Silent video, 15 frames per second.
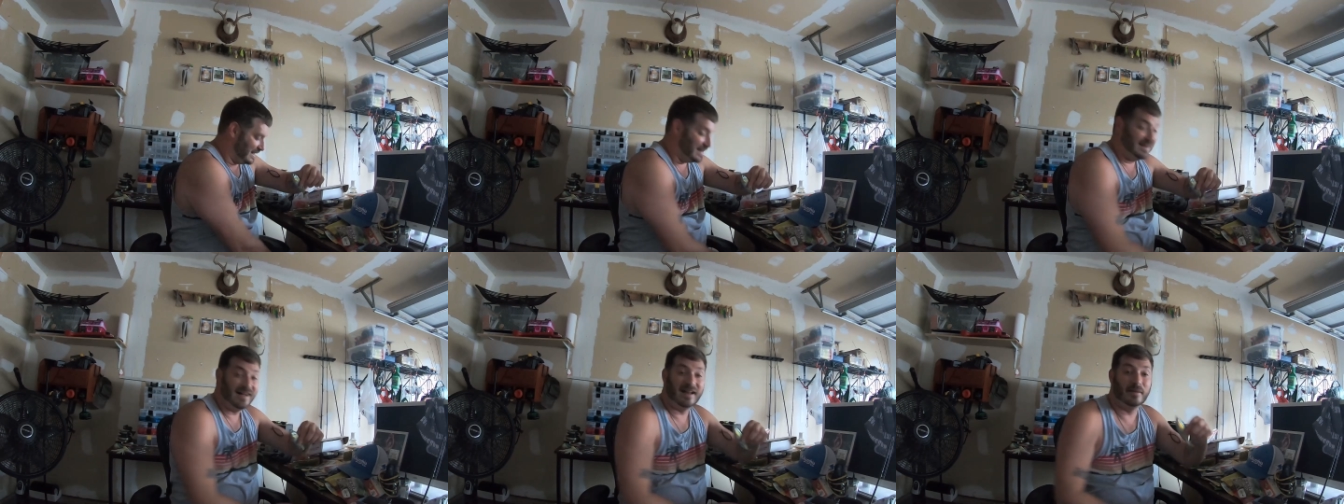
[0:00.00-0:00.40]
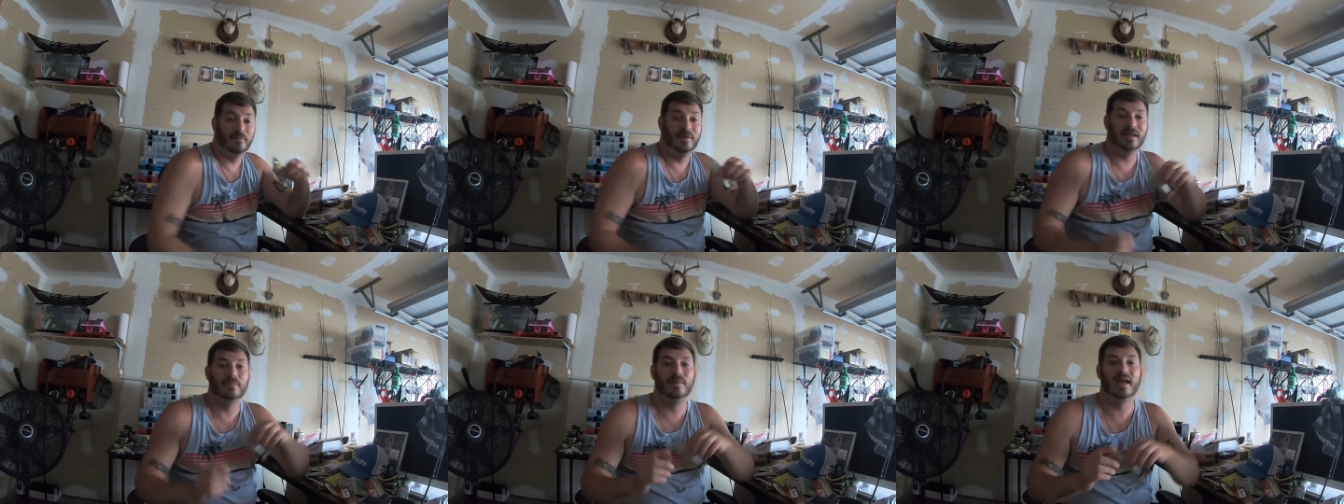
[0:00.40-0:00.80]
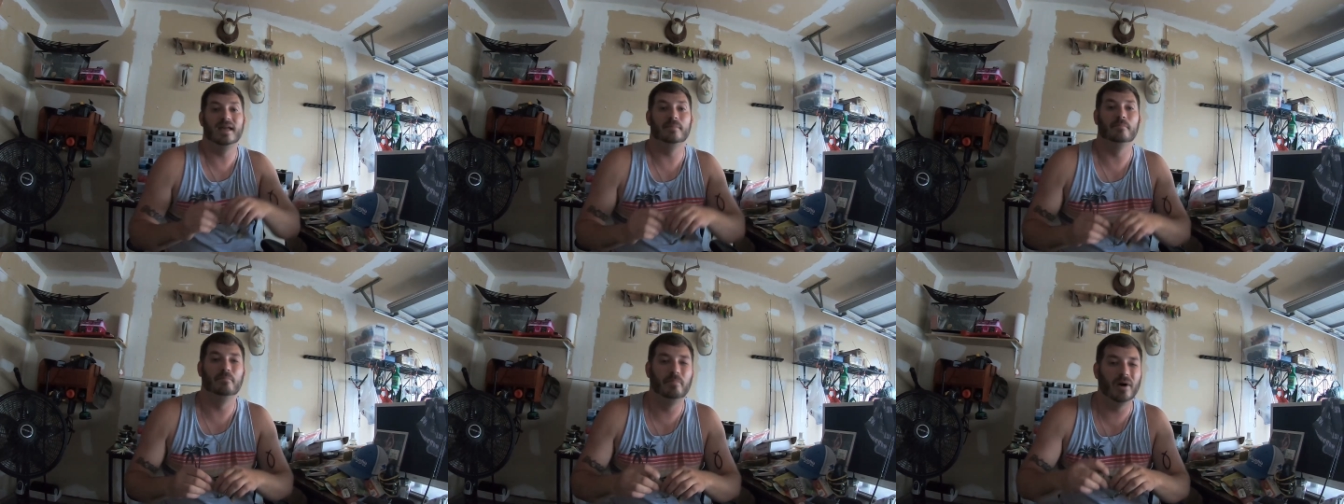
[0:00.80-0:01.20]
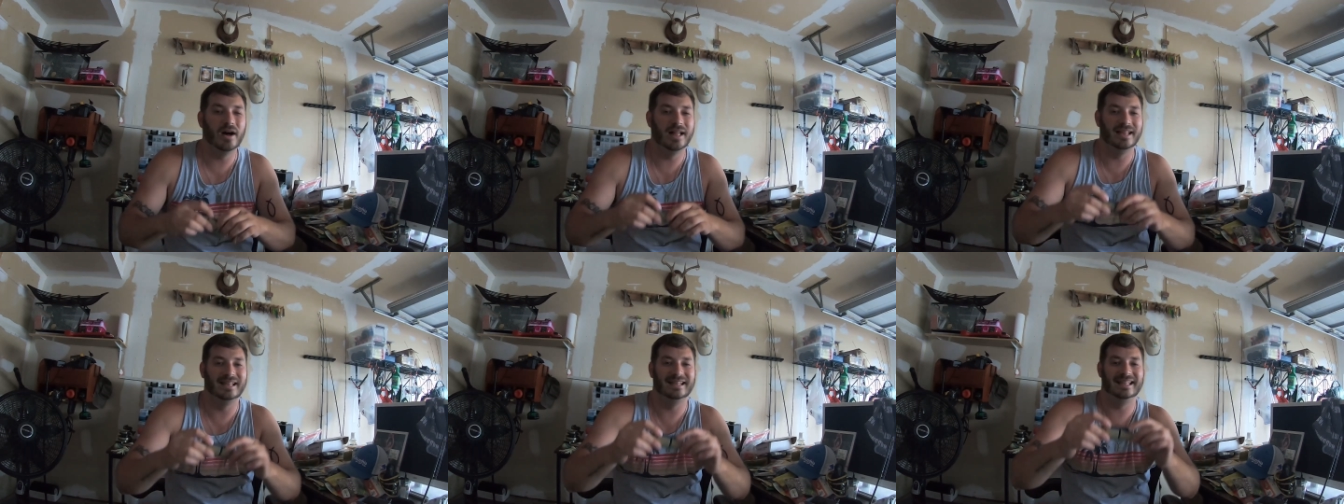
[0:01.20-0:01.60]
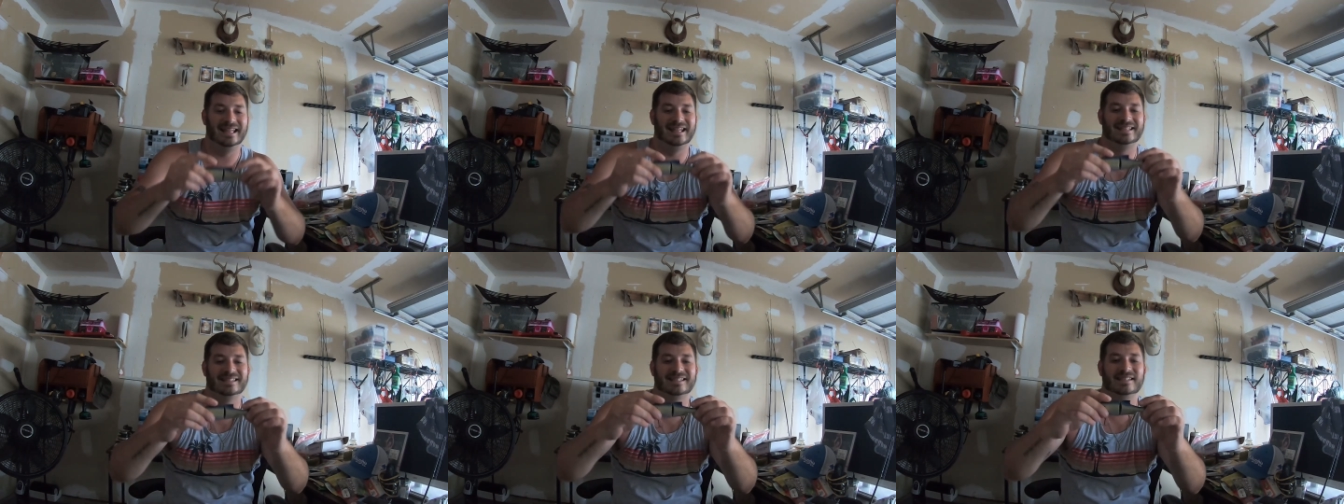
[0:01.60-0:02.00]
a big bait, but
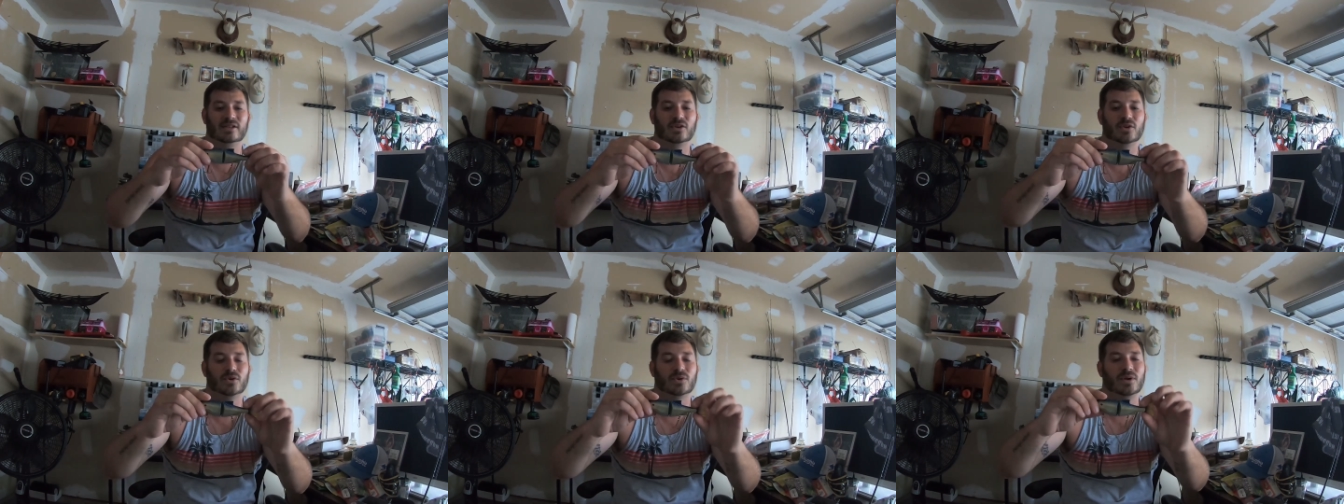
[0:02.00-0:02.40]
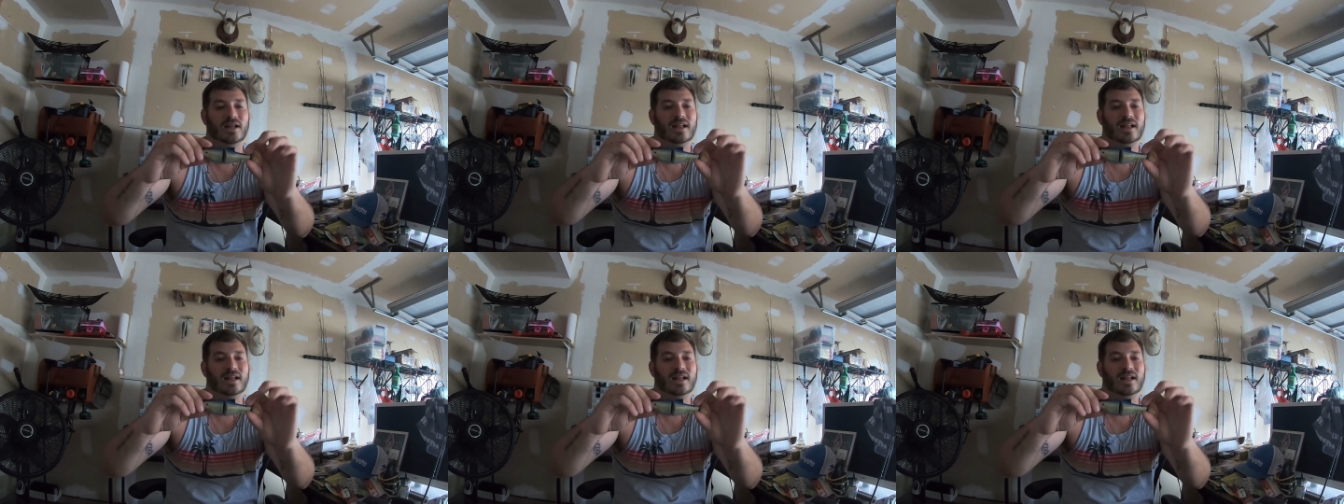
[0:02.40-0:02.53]
it's still